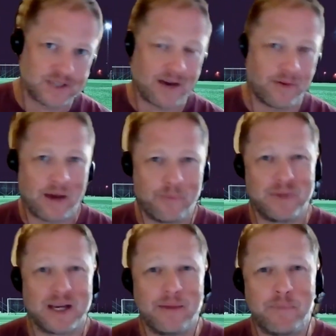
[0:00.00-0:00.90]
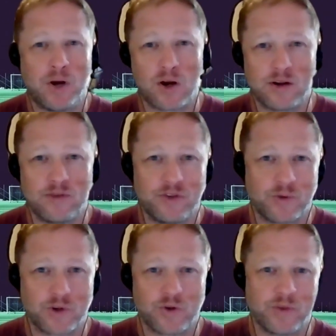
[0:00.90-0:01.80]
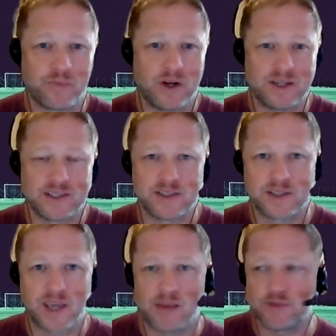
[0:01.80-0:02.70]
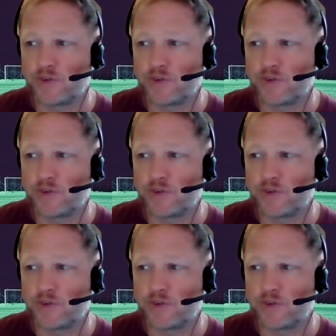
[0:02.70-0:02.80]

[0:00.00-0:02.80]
How how big a part of the recruiting process is camp?